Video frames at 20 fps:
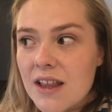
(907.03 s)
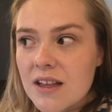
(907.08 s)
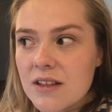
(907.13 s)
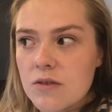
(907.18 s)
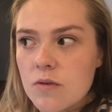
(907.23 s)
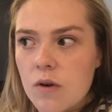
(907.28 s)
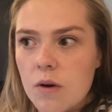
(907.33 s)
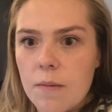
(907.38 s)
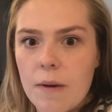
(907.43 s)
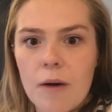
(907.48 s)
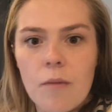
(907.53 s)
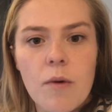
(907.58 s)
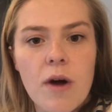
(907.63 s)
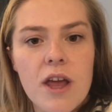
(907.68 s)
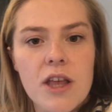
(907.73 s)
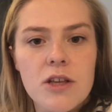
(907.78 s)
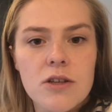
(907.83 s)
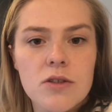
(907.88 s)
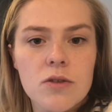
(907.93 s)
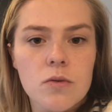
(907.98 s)
that's all about
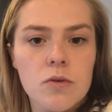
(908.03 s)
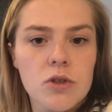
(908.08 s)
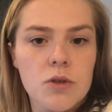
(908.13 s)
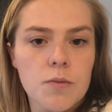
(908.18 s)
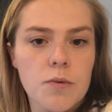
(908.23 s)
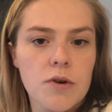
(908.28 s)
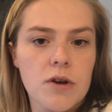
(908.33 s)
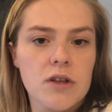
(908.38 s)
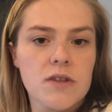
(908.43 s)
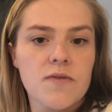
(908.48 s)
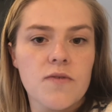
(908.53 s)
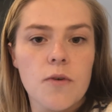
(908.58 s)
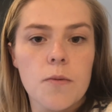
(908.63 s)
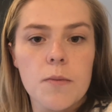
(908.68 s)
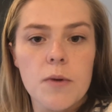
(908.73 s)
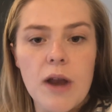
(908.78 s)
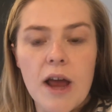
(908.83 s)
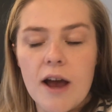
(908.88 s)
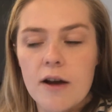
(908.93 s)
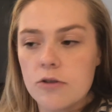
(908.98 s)
where you source your products
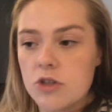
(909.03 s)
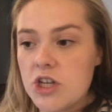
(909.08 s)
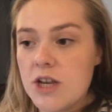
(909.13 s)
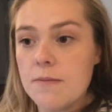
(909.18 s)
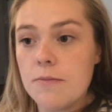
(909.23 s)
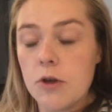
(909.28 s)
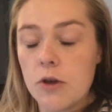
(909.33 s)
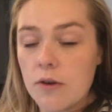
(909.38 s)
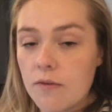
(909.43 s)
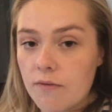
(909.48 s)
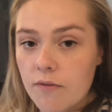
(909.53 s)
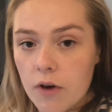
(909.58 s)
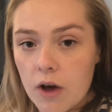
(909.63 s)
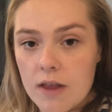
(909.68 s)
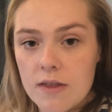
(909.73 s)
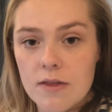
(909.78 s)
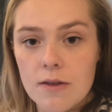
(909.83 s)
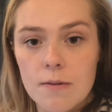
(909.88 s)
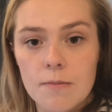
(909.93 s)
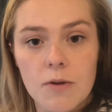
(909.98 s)
from and how cheap you can
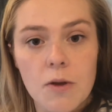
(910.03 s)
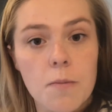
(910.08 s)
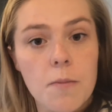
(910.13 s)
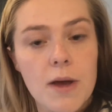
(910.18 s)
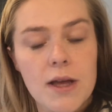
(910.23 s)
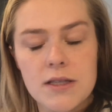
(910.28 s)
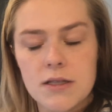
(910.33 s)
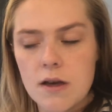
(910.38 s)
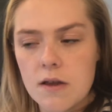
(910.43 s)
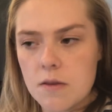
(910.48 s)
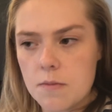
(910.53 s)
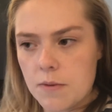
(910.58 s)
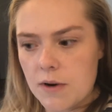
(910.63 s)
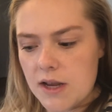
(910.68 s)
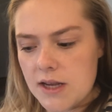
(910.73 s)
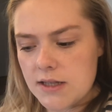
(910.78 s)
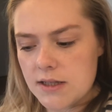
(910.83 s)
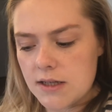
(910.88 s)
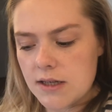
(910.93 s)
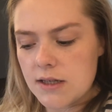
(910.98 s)
find them compared to other
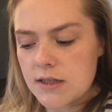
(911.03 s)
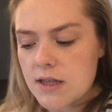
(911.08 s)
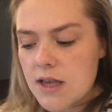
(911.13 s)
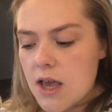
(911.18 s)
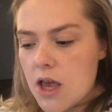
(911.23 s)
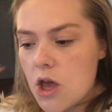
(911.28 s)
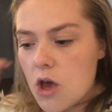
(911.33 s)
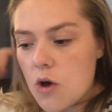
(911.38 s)
places.